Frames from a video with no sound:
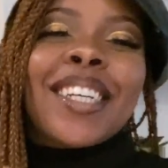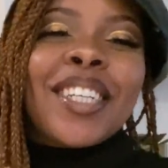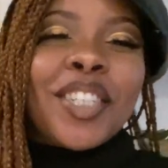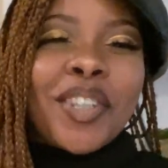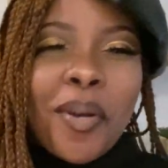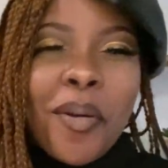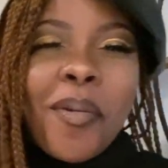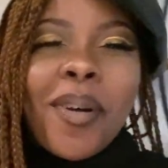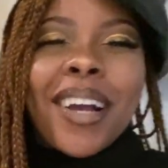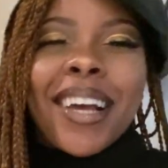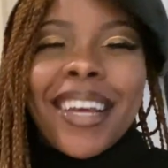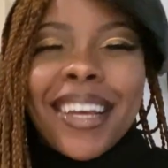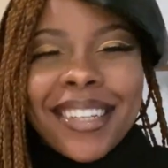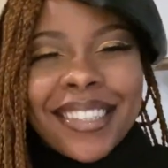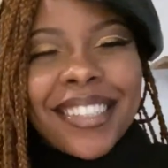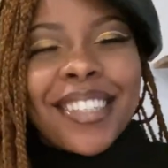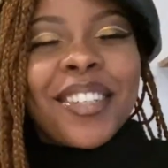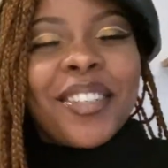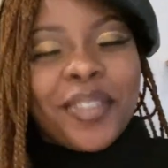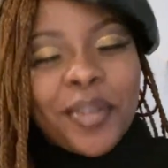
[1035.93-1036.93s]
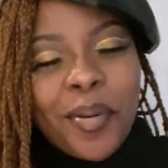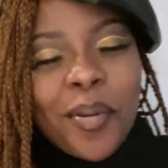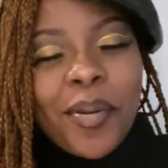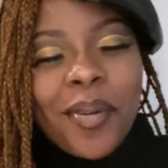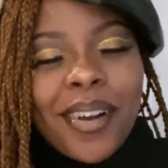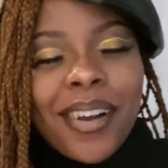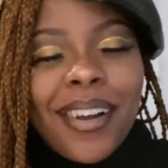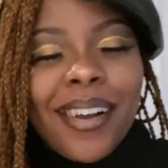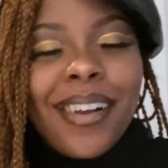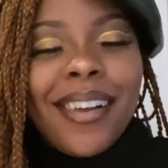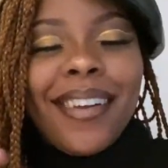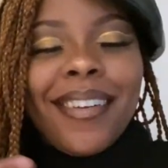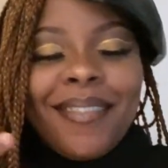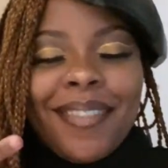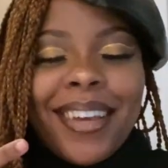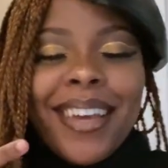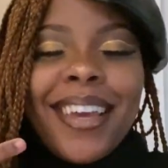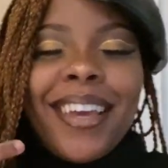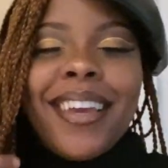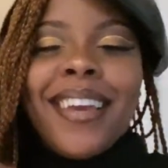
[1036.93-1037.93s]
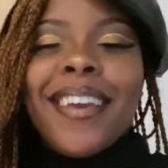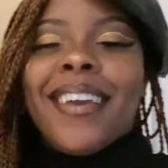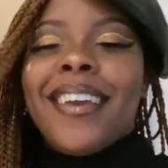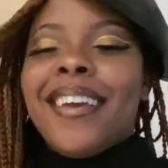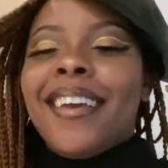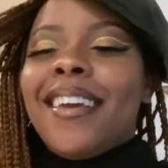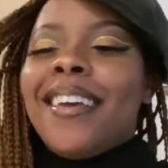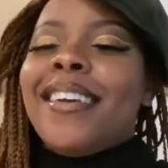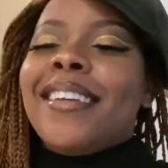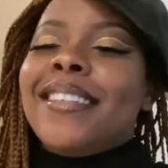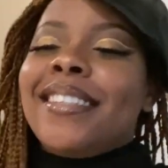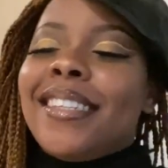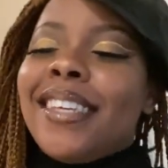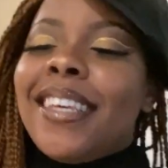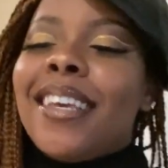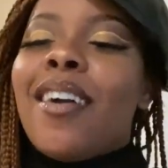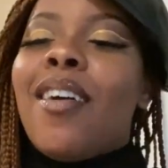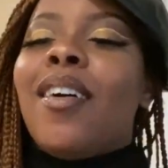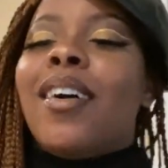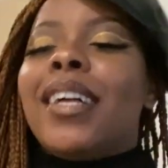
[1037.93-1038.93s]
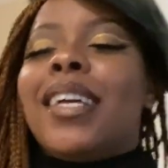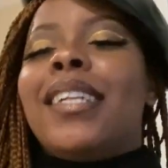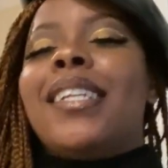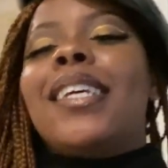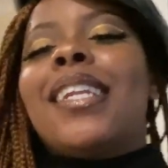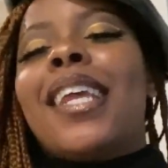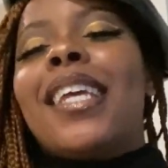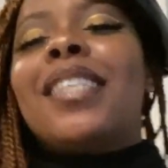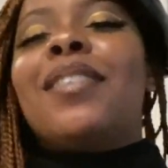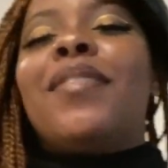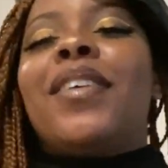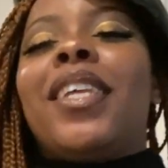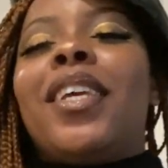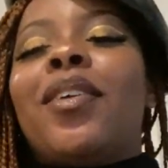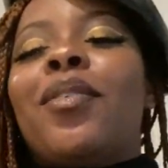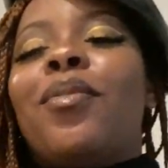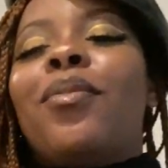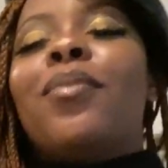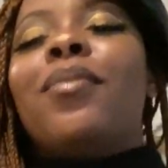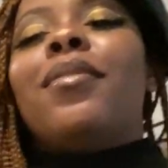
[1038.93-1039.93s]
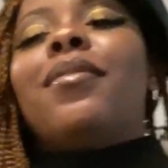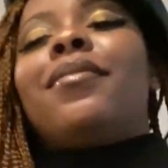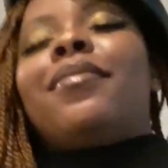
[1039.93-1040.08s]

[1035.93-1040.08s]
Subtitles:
a joke, okay? See y'all in the next video.